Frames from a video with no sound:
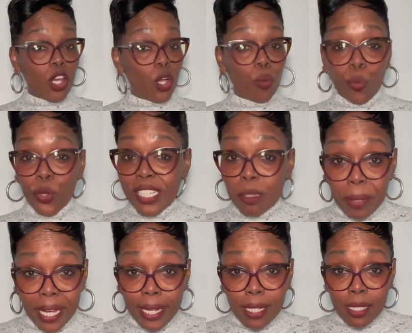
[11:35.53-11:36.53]

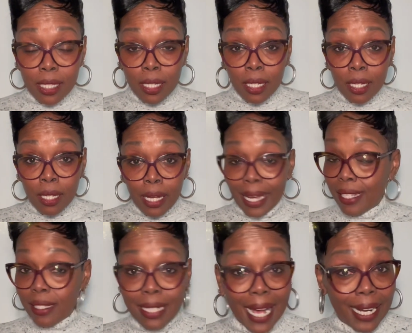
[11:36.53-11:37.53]
Respect
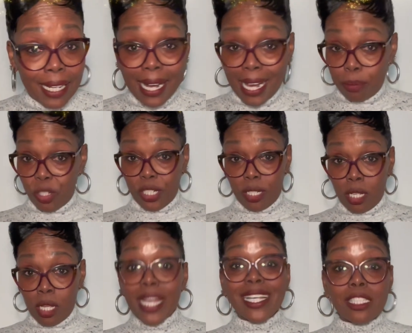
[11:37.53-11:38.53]
is not an option.
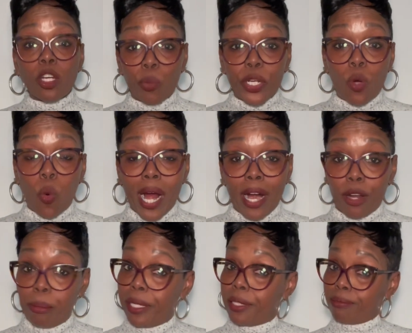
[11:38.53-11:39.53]
It's a
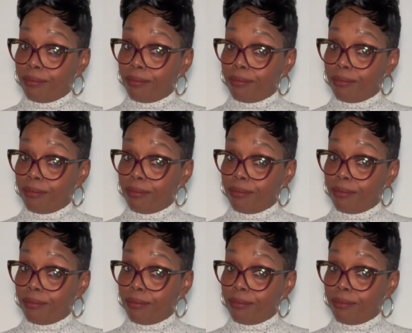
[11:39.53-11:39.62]
requirement.